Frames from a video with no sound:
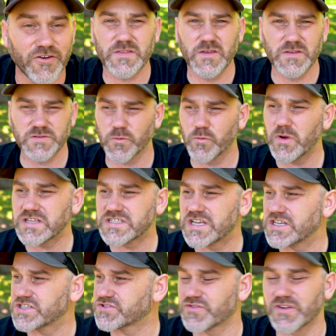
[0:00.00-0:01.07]
and there's a rich
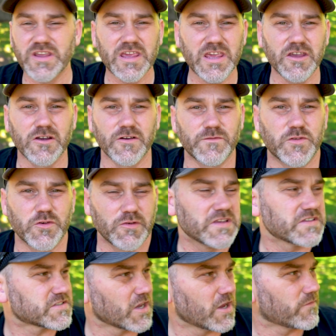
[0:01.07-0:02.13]
history here of
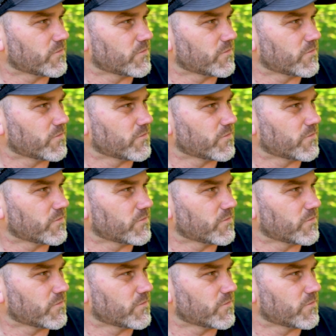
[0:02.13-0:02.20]
doing so